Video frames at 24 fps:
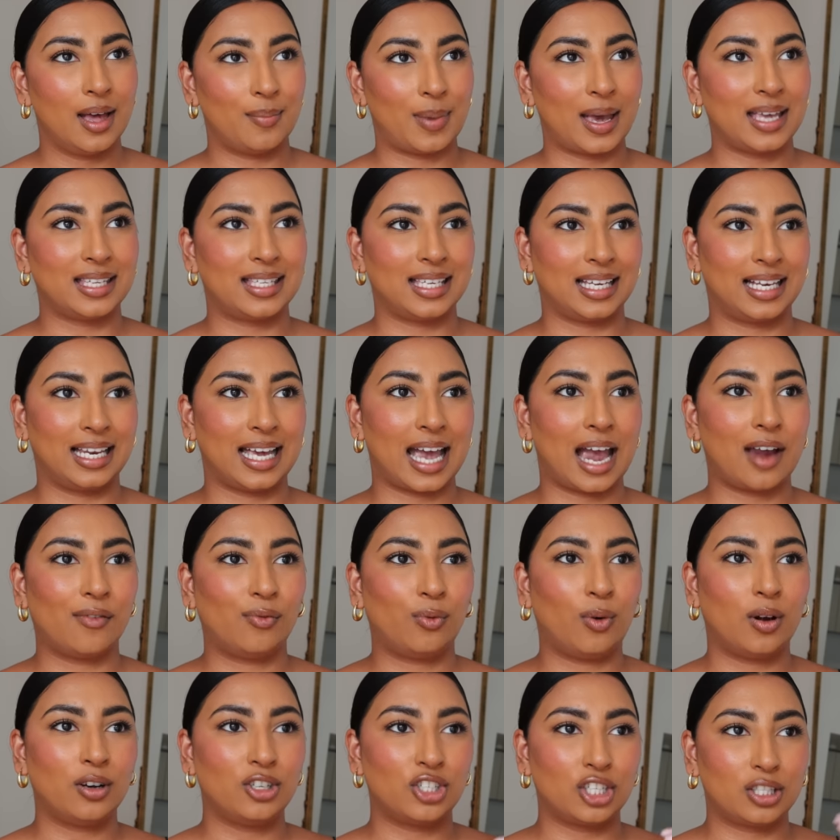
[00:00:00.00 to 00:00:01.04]
basically
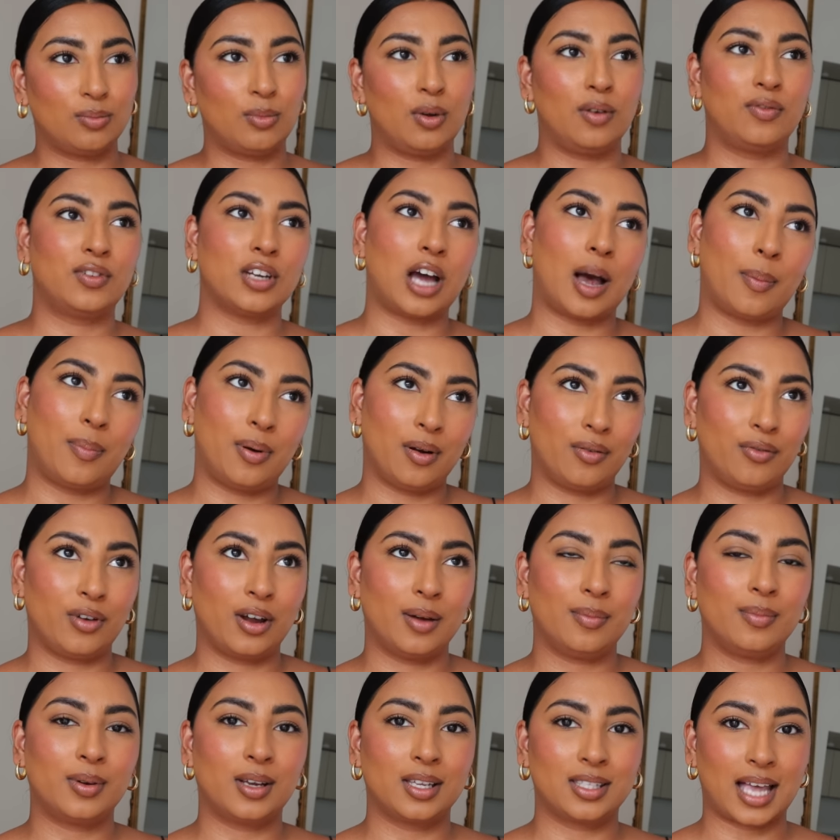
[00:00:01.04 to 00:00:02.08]
everyone just moved up a
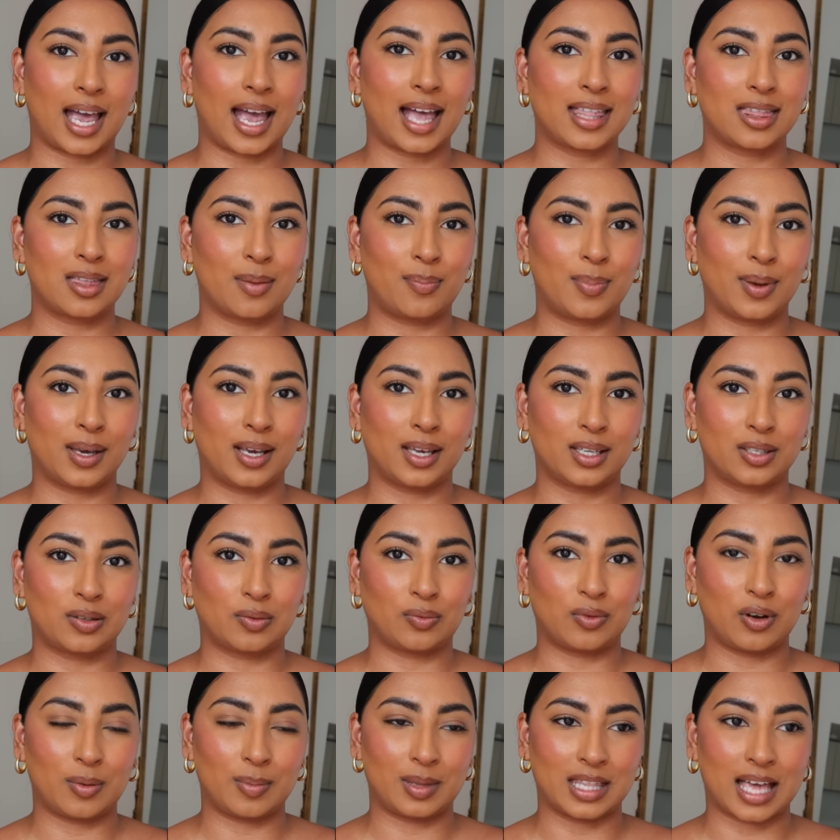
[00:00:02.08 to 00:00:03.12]
room because I had the biggest
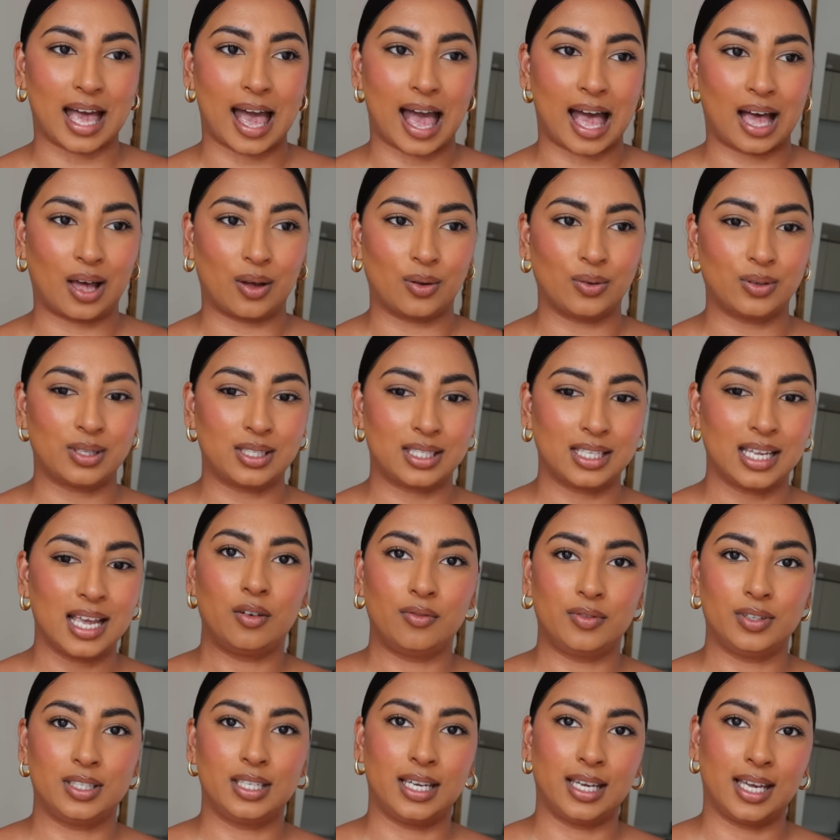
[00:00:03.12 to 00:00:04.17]
room in the house,
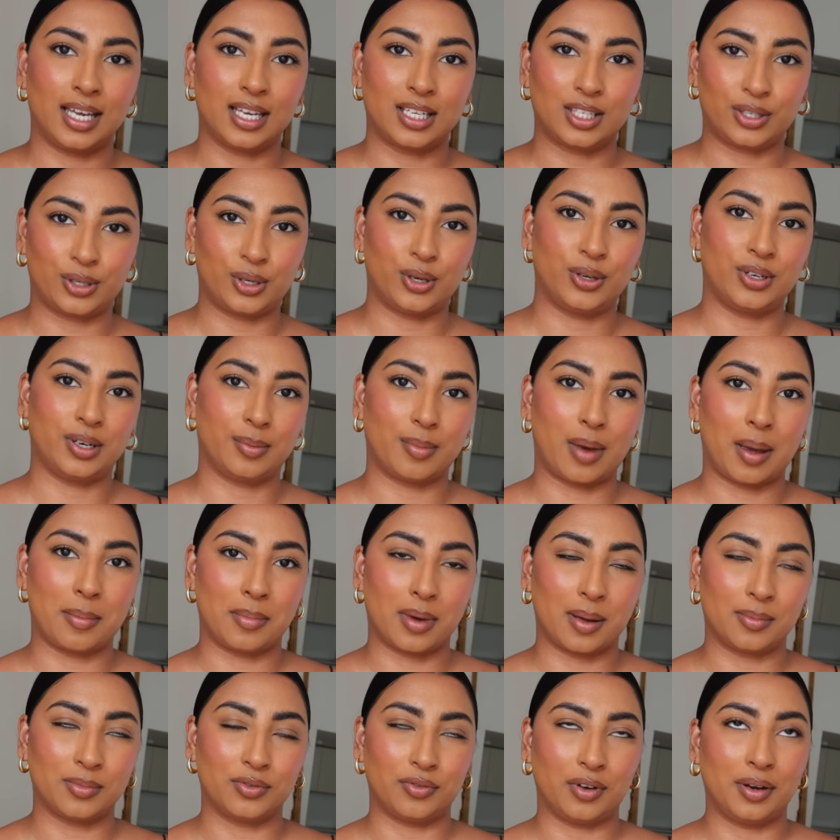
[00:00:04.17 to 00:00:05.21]
obviously excluding my
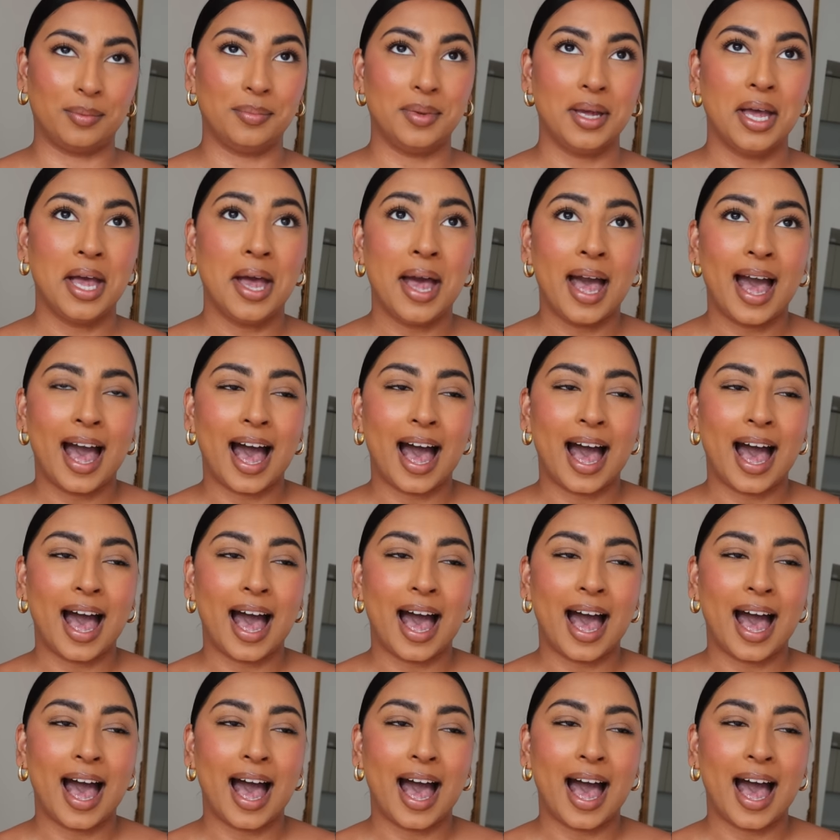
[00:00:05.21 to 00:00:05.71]
mum's room.